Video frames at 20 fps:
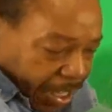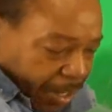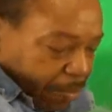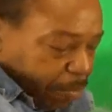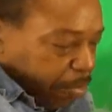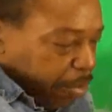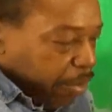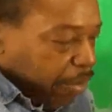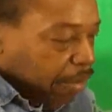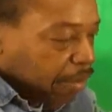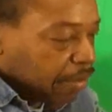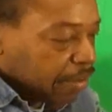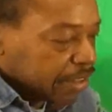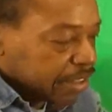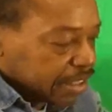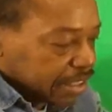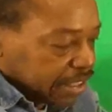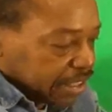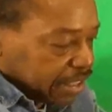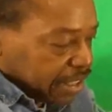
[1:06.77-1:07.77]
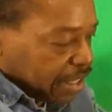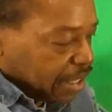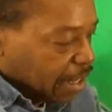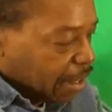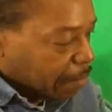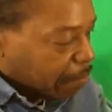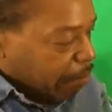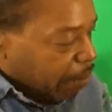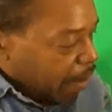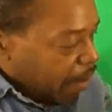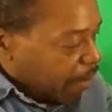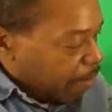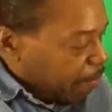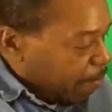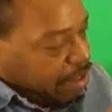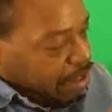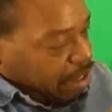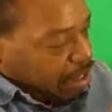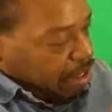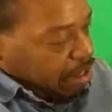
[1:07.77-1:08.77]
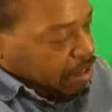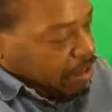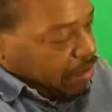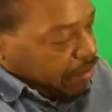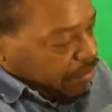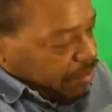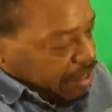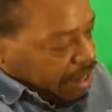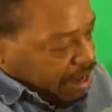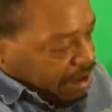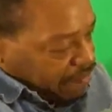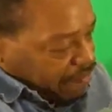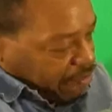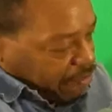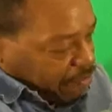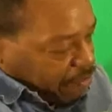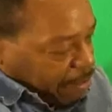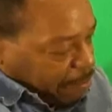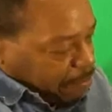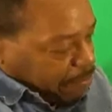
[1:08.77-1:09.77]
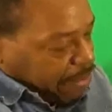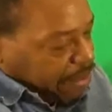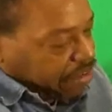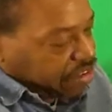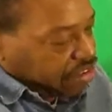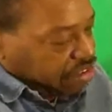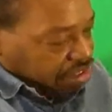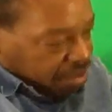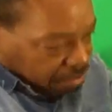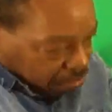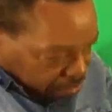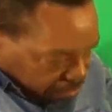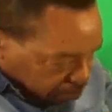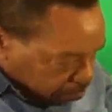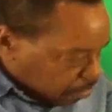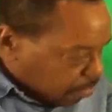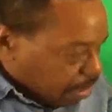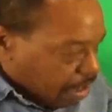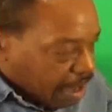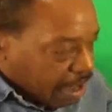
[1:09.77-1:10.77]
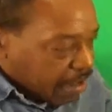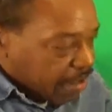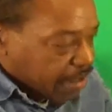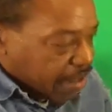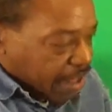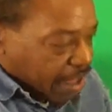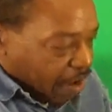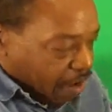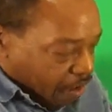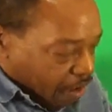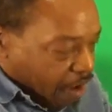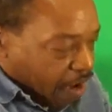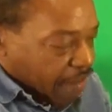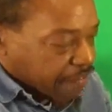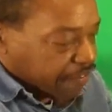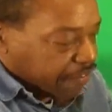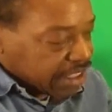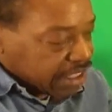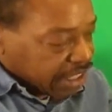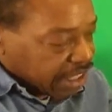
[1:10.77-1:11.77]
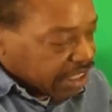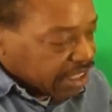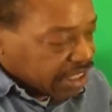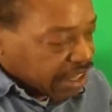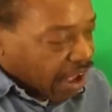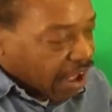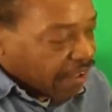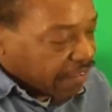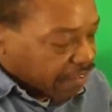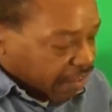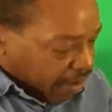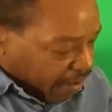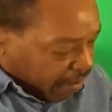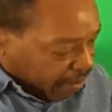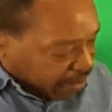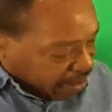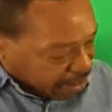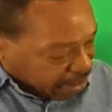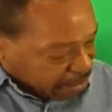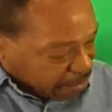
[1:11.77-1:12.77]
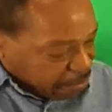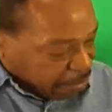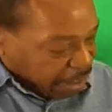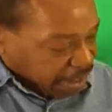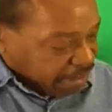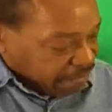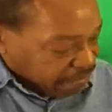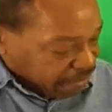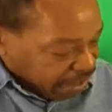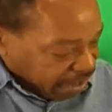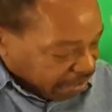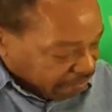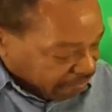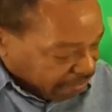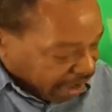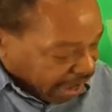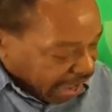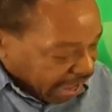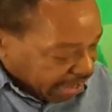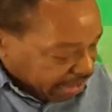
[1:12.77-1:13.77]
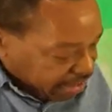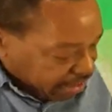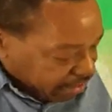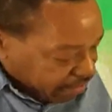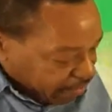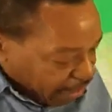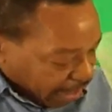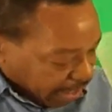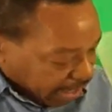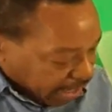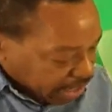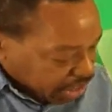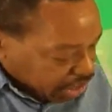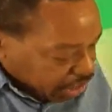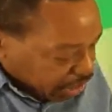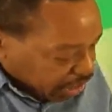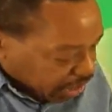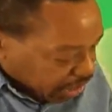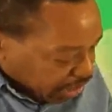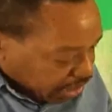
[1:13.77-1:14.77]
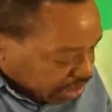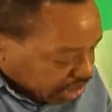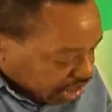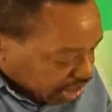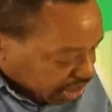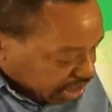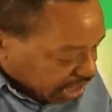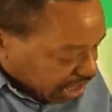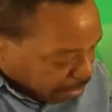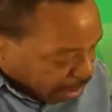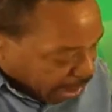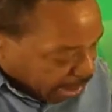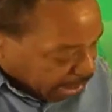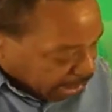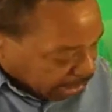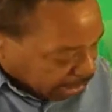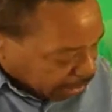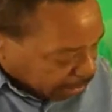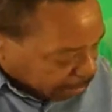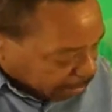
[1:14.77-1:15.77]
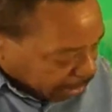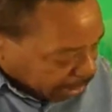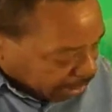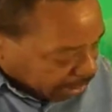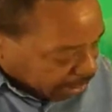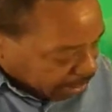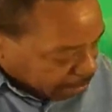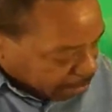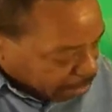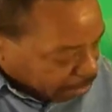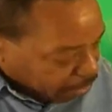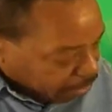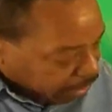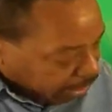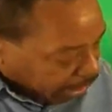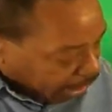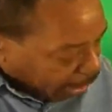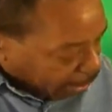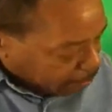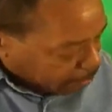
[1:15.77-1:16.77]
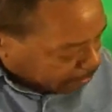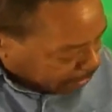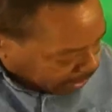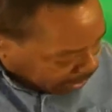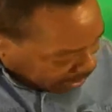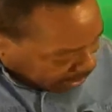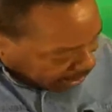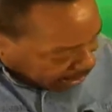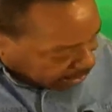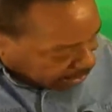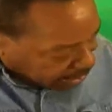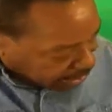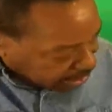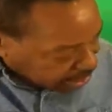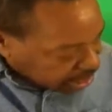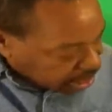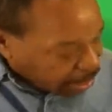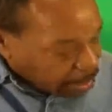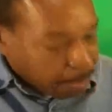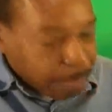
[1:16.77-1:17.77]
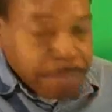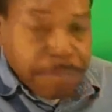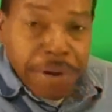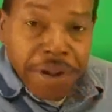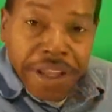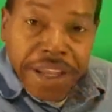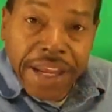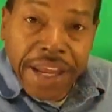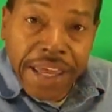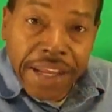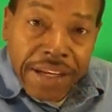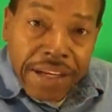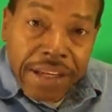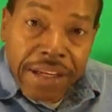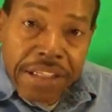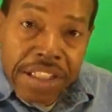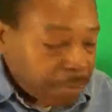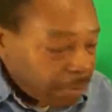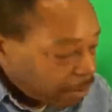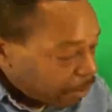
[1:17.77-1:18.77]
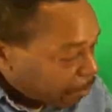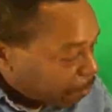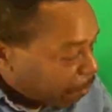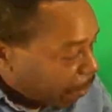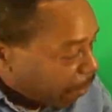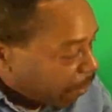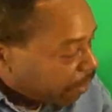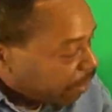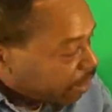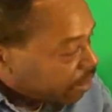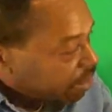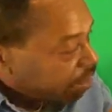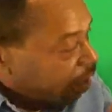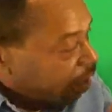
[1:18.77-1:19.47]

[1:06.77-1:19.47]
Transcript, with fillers: it pulls apart. You'll never rip this off. It's, it's on there. But if you ever had to, I guess you could just pry a little bit of the molding up and then start pulling it, and it'd pull apart the